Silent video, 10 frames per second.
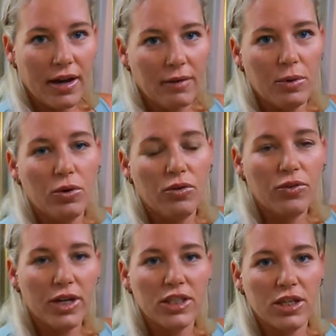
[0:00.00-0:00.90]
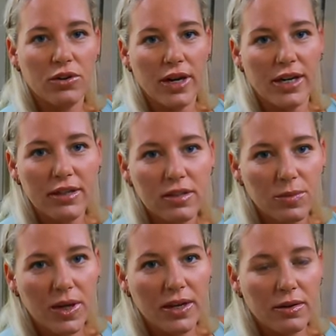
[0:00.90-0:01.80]
um, all fresh
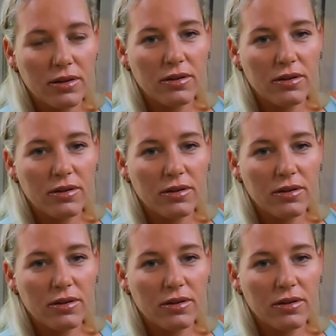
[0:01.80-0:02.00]
ingredients, but